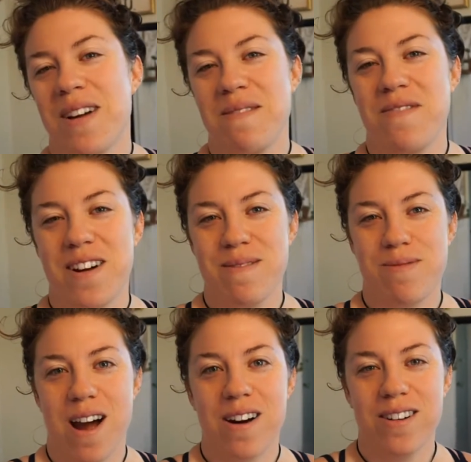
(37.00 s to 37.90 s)
I'm very
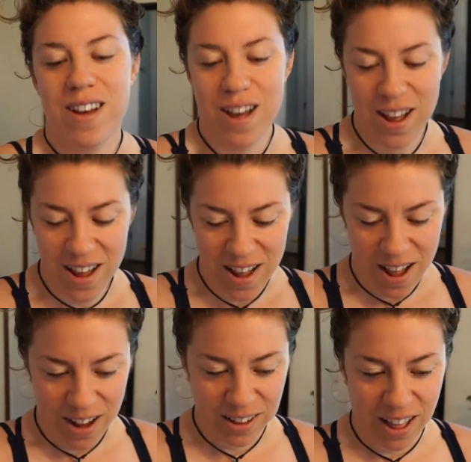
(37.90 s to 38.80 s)
proud
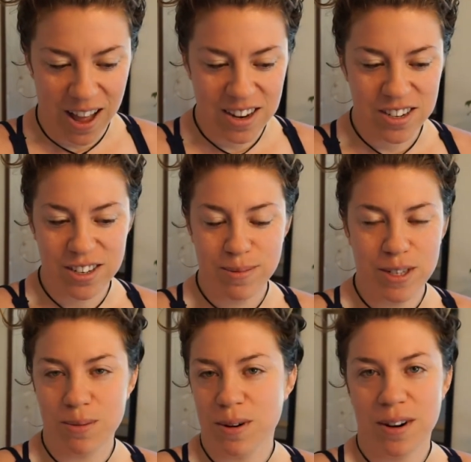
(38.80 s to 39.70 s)
and glad. Just means
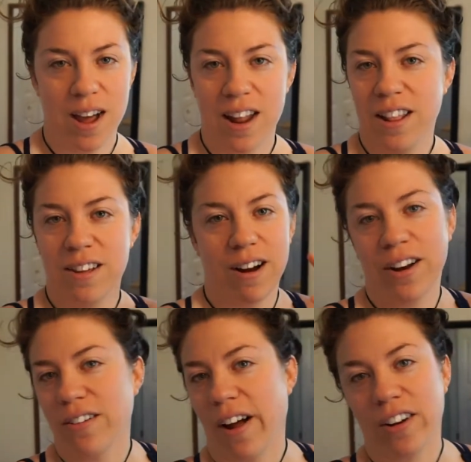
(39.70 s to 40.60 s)
we're headed the right
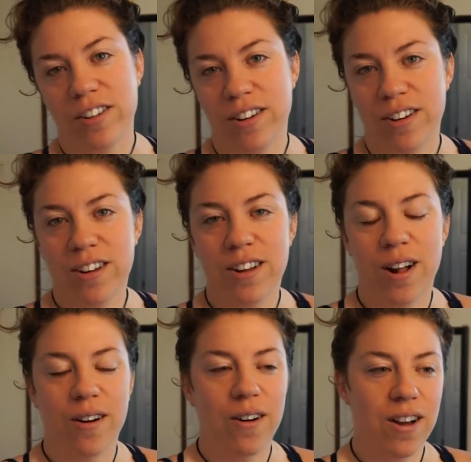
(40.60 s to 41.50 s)
direction, you
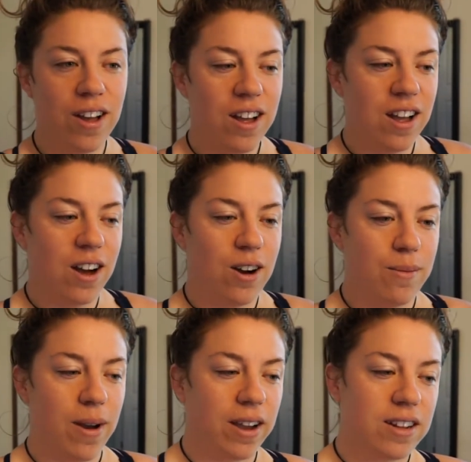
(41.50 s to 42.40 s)
know. Um,
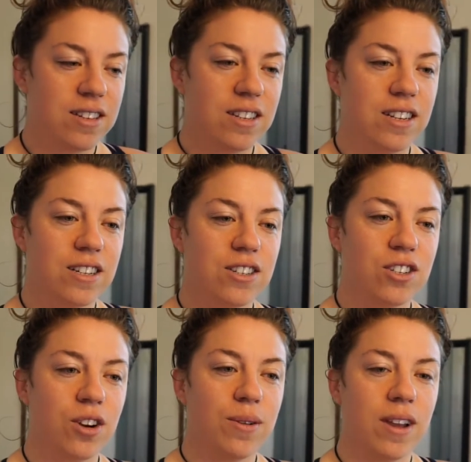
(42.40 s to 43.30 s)
I can see it's
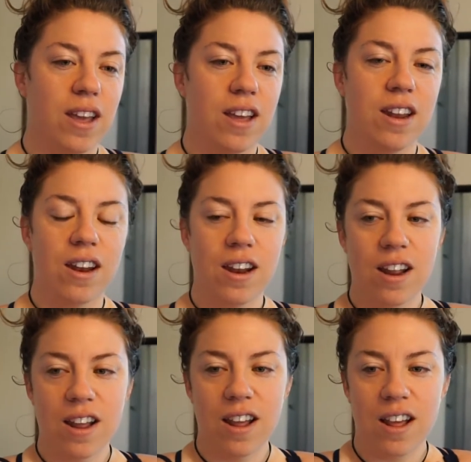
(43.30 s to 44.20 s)
showing in
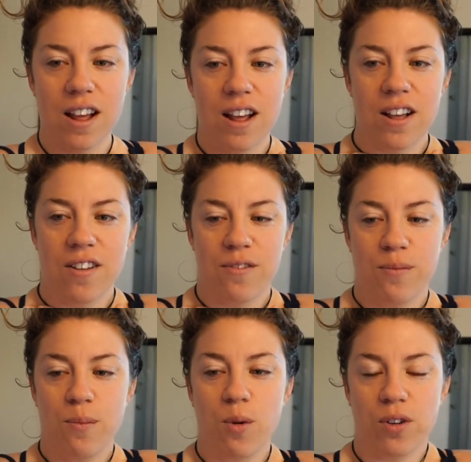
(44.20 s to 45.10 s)

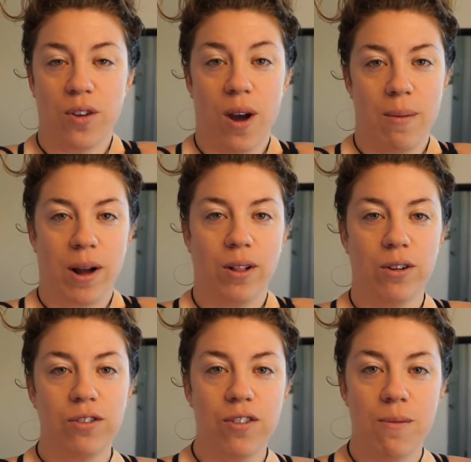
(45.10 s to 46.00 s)
more so how my
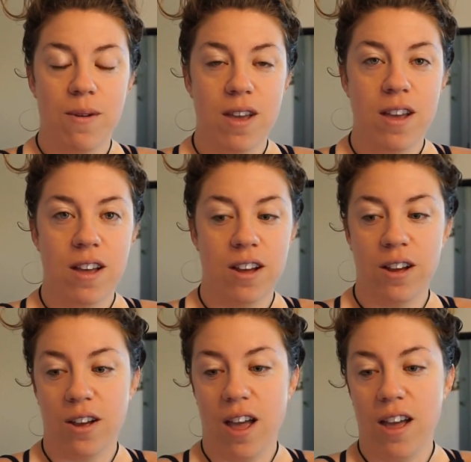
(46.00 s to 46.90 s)
clothes fit me,
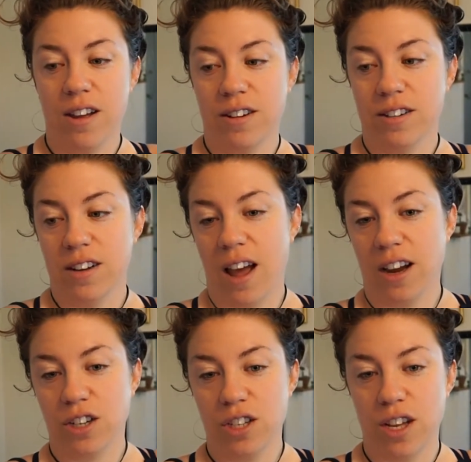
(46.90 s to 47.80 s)
and I
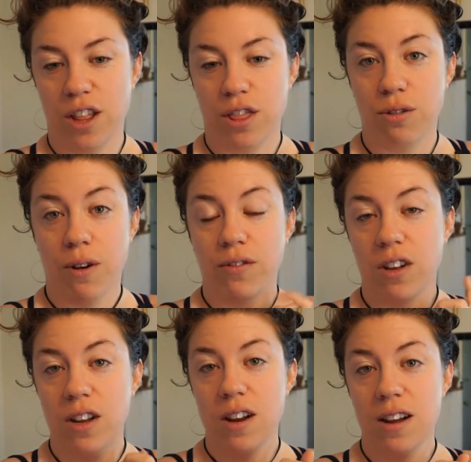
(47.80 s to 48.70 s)
actually
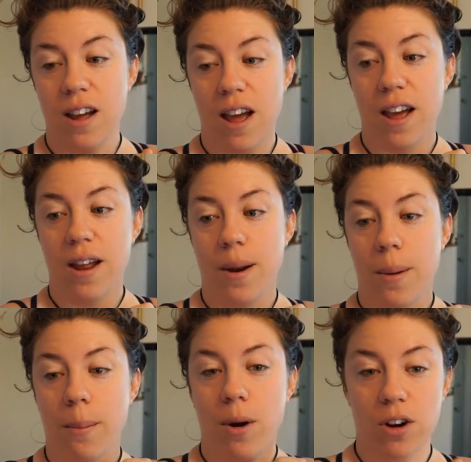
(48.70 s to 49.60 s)
thrifted and
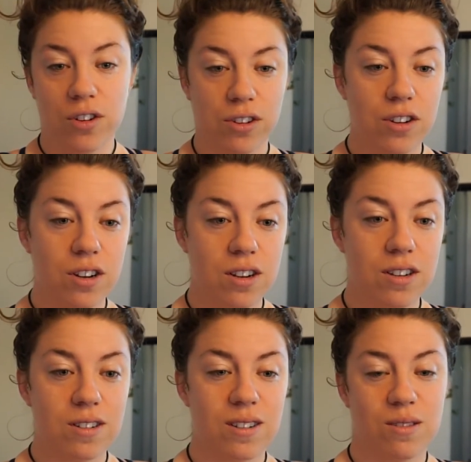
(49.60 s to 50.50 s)
marshaled,
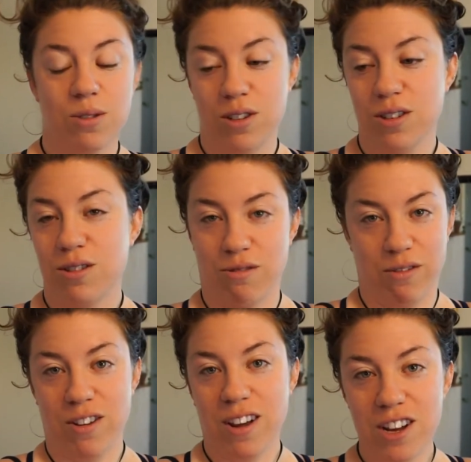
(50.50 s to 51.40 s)
which is
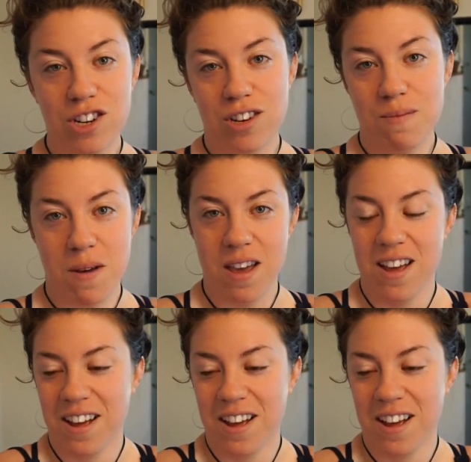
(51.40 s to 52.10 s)
thrifting-ish to me,